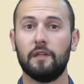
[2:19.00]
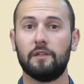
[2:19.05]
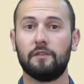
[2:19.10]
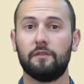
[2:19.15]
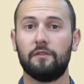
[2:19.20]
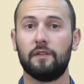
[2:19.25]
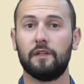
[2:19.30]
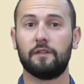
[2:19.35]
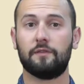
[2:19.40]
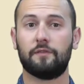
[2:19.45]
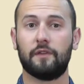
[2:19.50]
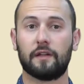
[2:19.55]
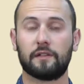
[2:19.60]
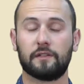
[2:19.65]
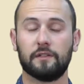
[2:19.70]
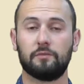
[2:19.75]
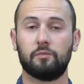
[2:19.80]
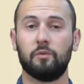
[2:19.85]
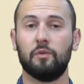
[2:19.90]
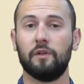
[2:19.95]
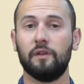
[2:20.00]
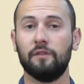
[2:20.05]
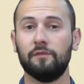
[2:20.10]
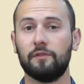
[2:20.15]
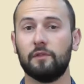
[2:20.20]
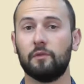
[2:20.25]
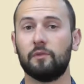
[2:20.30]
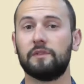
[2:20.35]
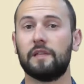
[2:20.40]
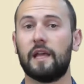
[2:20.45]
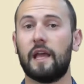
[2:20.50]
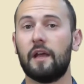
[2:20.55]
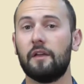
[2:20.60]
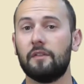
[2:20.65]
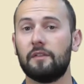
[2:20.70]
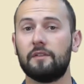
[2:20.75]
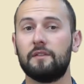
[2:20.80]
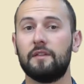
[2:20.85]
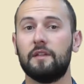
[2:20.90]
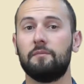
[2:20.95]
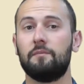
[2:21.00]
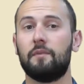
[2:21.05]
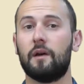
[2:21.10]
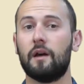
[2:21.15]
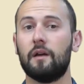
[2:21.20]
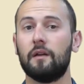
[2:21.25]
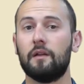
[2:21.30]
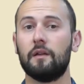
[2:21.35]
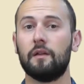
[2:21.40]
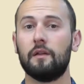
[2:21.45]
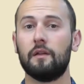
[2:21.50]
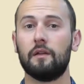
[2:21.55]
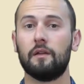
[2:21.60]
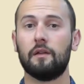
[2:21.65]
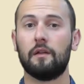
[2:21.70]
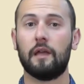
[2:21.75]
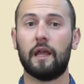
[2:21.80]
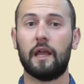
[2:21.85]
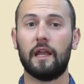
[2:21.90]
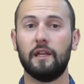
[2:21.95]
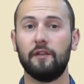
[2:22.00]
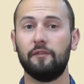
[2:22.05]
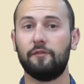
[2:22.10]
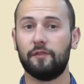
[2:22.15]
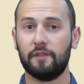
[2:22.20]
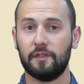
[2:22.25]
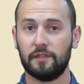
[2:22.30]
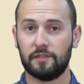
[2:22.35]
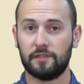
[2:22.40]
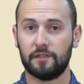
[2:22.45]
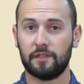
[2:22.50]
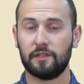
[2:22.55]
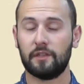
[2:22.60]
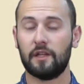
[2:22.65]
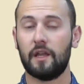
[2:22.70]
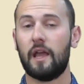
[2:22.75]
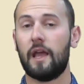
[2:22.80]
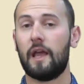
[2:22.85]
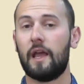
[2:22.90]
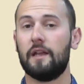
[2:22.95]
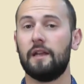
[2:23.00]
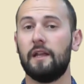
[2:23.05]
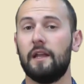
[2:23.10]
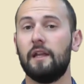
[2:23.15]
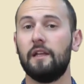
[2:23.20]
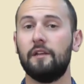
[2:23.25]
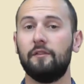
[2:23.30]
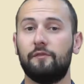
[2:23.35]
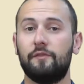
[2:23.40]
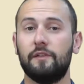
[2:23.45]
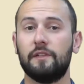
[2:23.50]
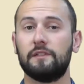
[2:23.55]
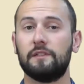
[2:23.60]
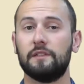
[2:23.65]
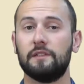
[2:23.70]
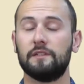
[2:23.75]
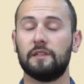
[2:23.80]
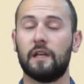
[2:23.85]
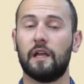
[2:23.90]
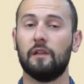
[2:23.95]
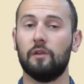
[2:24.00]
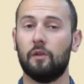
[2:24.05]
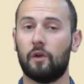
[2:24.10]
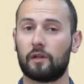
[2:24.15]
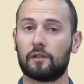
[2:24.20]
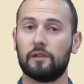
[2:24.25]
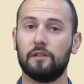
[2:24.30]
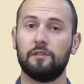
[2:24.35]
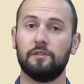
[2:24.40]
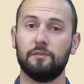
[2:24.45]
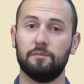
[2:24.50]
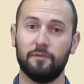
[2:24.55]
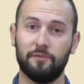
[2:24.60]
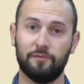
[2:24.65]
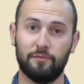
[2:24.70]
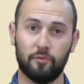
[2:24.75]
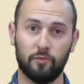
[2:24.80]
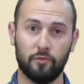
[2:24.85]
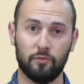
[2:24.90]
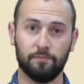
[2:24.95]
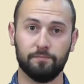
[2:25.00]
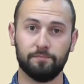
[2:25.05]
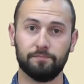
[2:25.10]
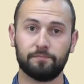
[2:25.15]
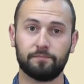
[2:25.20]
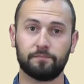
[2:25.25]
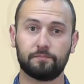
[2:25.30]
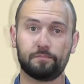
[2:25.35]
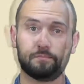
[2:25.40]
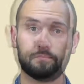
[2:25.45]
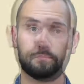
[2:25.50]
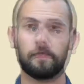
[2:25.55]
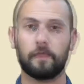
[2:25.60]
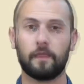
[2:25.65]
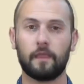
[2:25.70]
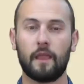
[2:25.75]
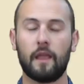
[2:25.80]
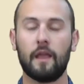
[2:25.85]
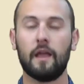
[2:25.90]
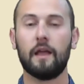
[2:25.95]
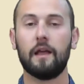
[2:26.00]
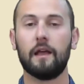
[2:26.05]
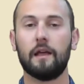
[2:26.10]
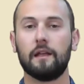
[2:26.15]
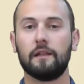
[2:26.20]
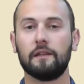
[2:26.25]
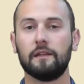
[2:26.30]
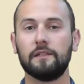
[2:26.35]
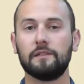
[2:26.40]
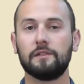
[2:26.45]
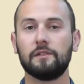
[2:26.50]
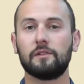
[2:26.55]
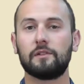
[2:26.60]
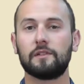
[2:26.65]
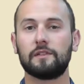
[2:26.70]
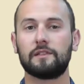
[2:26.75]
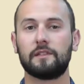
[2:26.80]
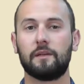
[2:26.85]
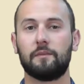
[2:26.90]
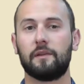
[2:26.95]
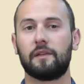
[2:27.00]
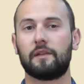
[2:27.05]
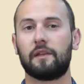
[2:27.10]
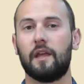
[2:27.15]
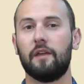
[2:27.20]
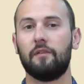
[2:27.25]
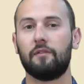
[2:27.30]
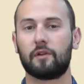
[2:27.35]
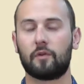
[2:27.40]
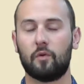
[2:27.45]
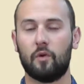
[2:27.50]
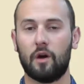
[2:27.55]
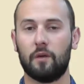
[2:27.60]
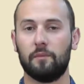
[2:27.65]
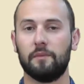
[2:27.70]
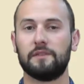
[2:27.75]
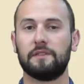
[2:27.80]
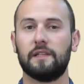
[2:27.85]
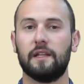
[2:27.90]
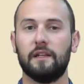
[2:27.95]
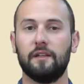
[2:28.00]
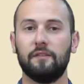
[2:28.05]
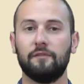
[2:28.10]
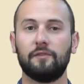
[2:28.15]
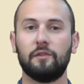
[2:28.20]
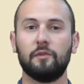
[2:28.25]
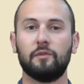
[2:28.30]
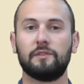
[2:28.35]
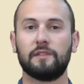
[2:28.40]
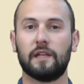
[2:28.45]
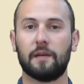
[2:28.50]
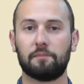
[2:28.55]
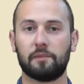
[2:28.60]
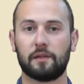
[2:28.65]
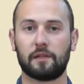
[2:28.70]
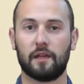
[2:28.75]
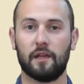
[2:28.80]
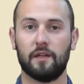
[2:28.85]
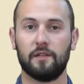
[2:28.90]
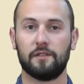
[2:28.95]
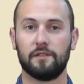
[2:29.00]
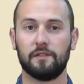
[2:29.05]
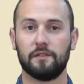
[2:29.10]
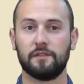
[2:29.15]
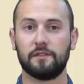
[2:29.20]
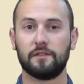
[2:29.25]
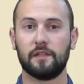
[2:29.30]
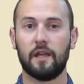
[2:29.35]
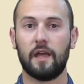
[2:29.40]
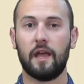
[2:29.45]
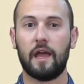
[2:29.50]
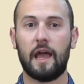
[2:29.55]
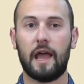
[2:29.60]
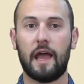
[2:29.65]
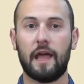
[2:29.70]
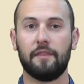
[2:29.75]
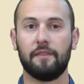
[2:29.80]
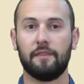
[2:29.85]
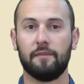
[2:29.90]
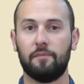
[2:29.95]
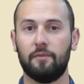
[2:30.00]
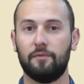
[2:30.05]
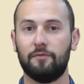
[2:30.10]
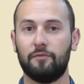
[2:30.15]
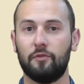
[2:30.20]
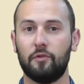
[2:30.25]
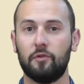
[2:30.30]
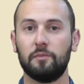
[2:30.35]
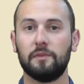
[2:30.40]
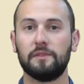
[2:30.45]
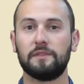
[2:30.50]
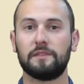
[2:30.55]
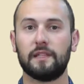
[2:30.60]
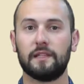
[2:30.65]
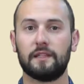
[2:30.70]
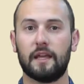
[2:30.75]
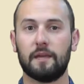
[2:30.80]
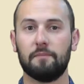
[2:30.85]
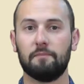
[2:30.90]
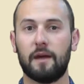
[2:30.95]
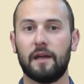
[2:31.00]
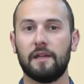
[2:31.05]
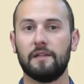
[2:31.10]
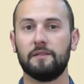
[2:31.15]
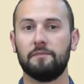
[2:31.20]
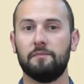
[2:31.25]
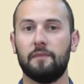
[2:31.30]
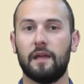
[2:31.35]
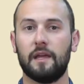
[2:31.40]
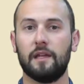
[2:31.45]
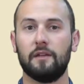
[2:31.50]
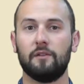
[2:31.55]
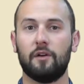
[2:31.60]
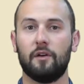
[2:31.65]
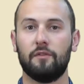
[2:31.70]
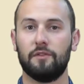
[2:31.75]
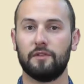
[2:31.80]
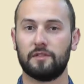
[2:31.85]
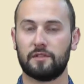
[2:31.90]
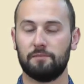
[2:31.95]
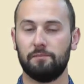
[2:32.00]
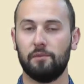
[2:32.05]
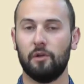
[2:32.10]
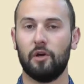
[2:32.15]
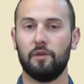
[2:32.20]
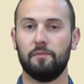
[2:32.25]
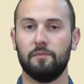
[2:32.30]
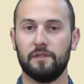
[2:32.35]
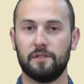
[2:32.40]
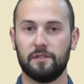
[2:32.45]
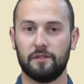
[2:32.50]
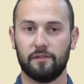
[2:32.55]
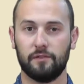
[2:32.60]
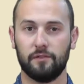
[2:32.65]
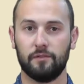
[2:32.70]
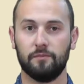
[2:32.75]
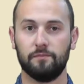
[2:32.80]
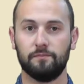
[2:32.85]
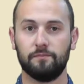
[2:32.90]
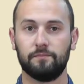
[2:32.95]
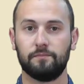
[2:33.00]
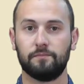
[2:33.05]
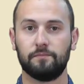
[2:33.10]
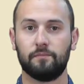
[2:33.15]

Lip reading: Each of these factors will influence how the timber, any finishing and any fixings are likely to perform. Let's look at some of the key requirements that influence applications and the performance that they may demand of the supplied material.